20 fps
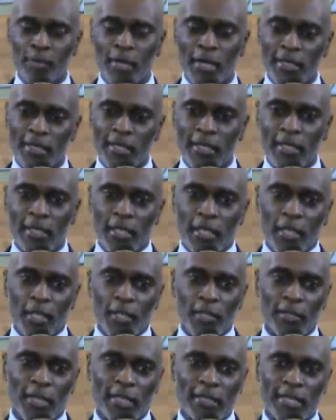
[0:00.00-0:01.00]
But,
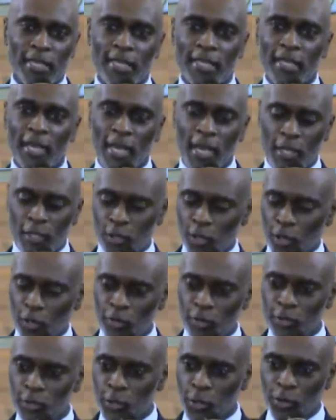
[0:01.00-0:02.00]
you know, I thank God, you
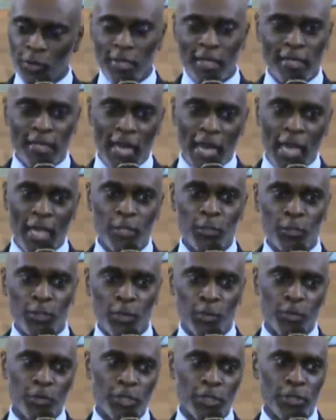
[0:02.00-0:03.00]
know, Dorian and I used
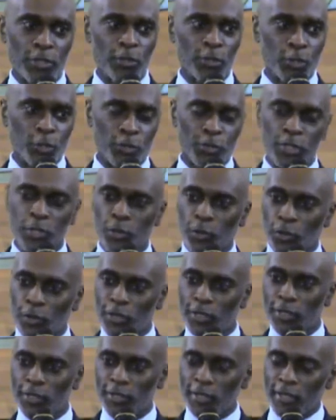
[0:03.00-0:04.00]
to preach on the street
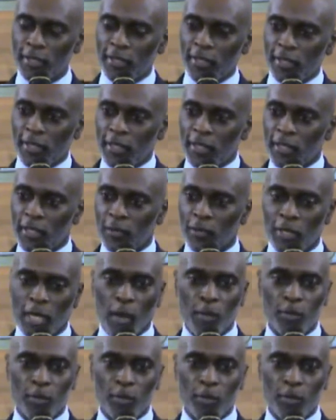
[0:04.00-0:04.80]
corners when I